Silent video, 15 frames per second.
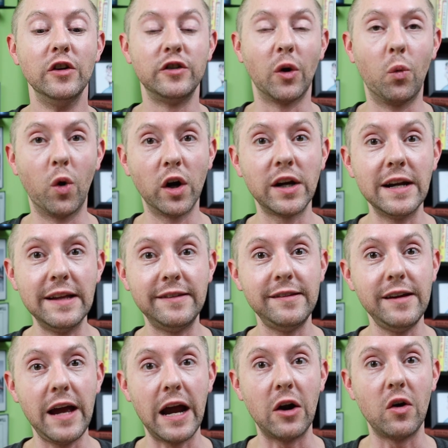So we're gonna
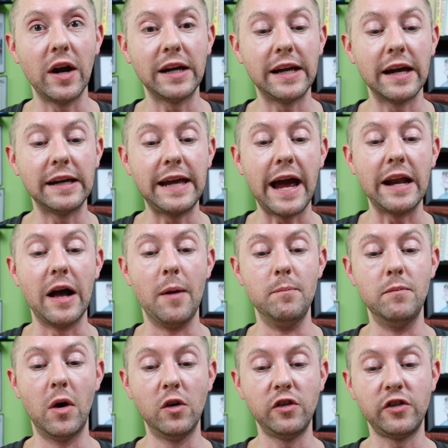see Erika get
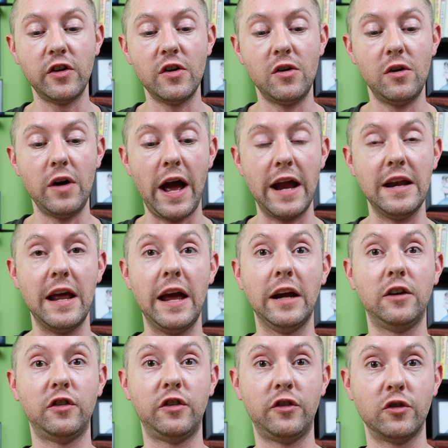emotional and
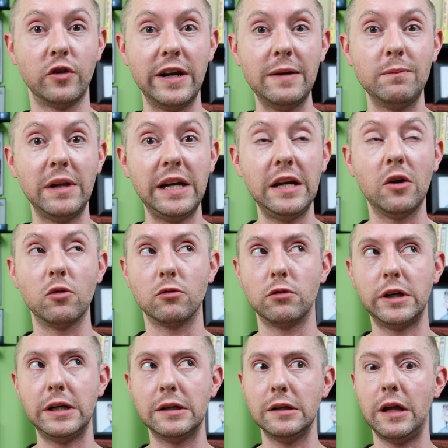extremely
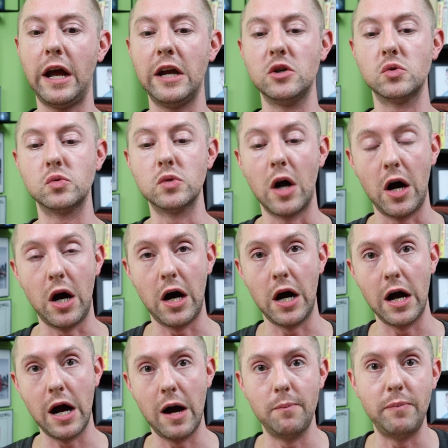real and
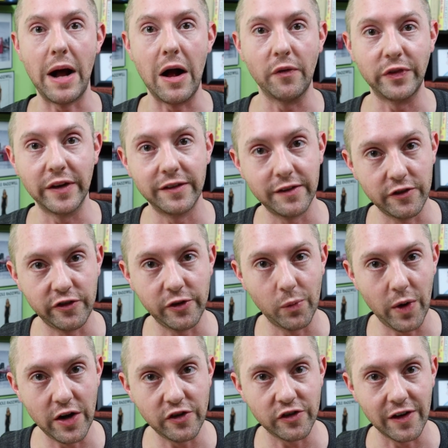raw about the
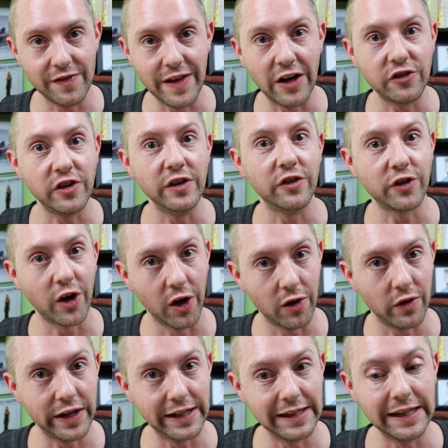situation that she's
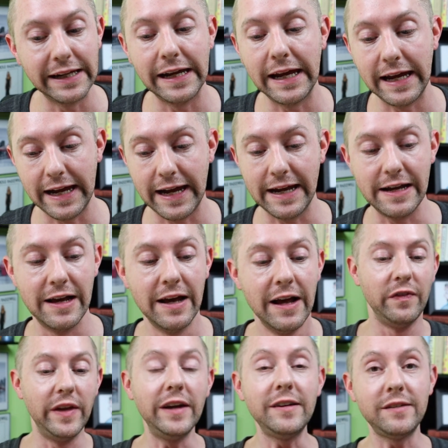currently in.
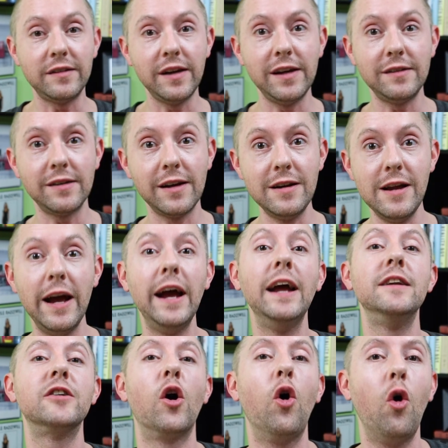This season,
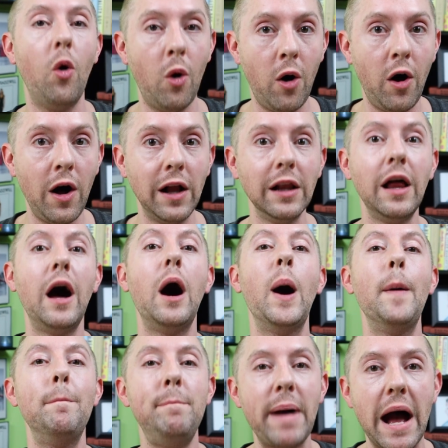it's all
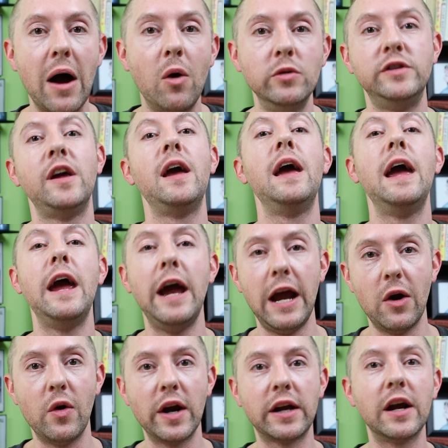about
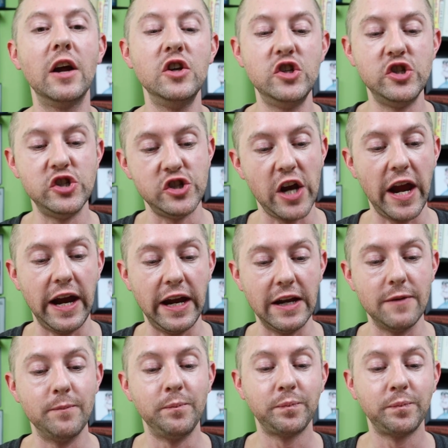Erika Jayne.